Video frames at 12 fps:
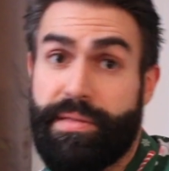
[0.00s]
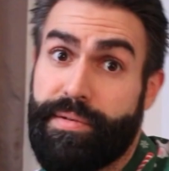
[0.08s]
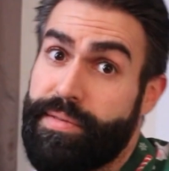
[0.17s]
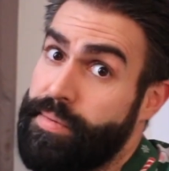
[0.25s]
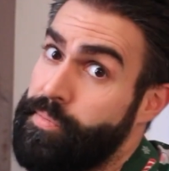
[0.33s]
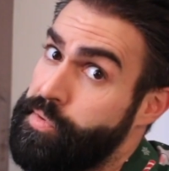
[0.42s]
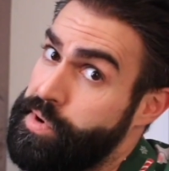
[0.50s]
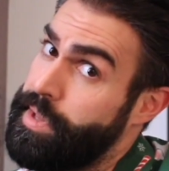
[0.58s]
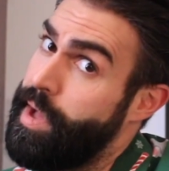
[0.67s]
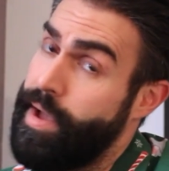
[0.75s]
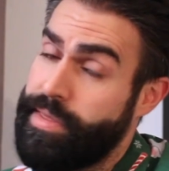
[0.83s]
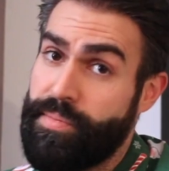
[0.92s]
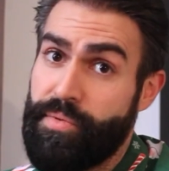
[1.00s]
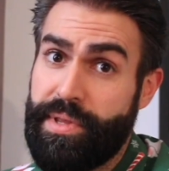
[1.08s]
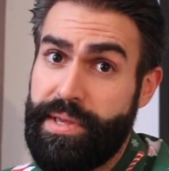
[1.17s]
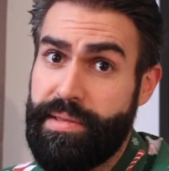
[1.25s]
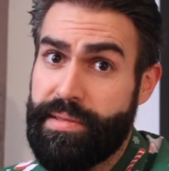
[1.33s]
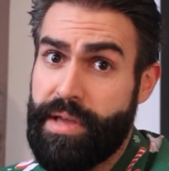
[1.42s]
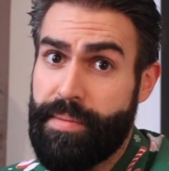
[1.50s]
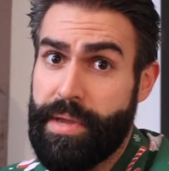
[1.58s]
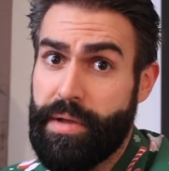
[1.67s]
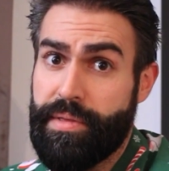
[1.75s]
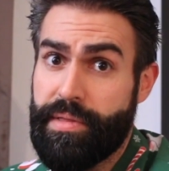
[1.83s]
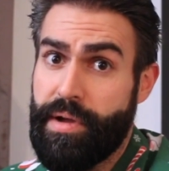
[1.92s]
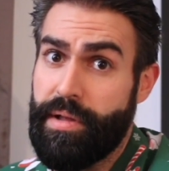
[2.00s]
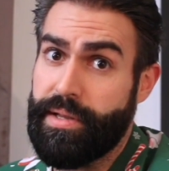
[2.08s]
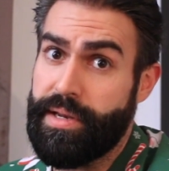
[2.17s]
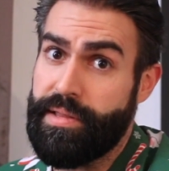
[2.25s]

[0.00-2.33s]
There's some real awesome releases coming out this holiday